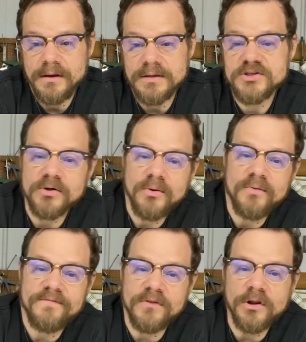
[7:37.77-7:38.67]
so
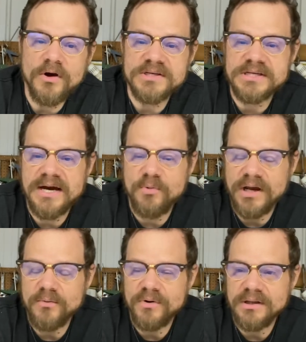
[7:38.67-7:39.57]
for the longest time,
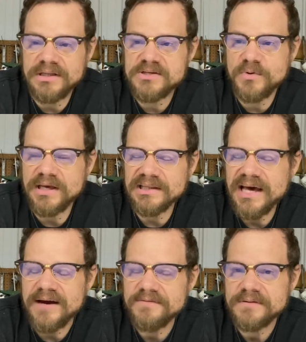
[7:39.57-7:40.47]
at least when I
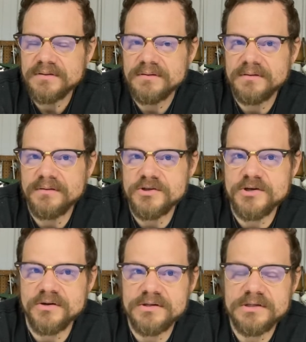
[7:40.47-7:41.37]
left the
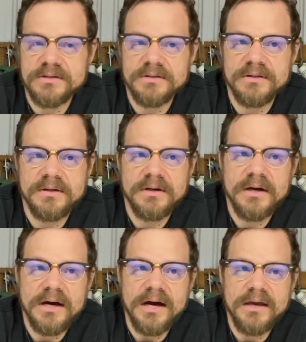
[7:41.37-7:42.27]
church,
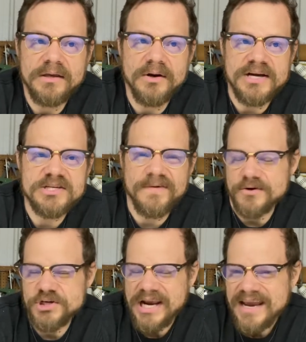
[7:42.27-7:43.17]
I just felt
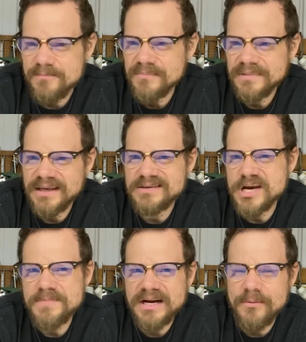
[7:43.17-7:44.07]
shame
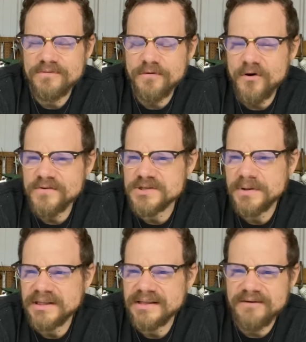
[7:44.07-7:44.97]
that I would fall for
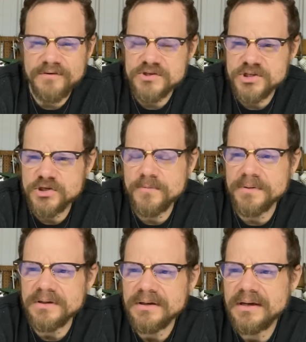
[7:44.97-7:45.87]
something like that. I felt
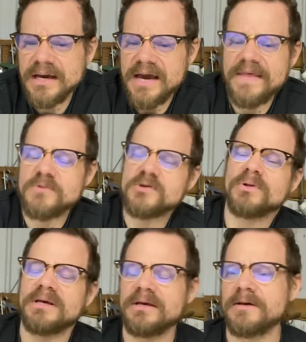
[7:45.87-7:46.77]
stupid, and that was
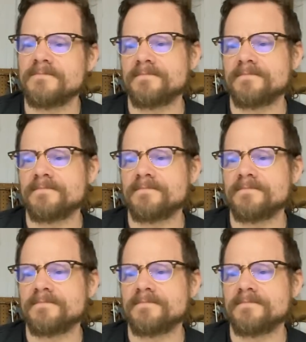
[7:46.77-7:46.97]
only